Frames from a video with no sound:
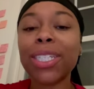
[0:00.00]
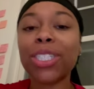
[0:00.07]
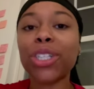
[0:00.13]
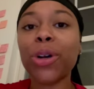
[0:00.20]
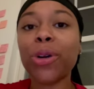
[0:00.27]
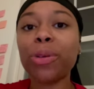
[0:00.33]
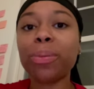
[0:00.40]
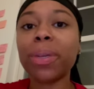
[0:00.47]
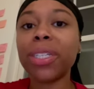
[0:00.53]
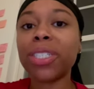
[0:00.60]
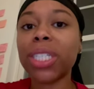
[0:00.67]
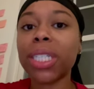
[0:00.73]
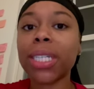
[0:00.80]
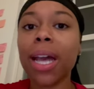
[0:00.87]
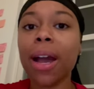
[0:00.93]
showed me
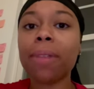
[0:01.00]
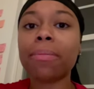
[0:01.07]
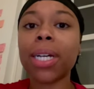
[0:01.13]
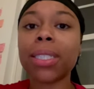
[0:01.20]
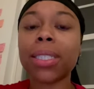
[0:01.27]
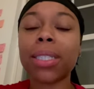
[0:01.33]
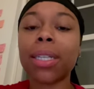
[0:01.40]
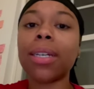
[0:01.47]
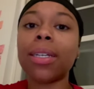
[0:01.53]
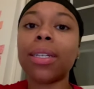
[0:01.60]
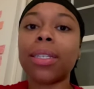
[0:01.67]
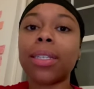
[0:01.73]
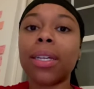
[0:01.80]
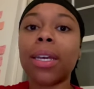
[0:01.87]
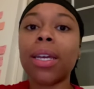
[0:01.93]
just how my
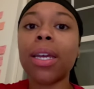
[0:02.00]
son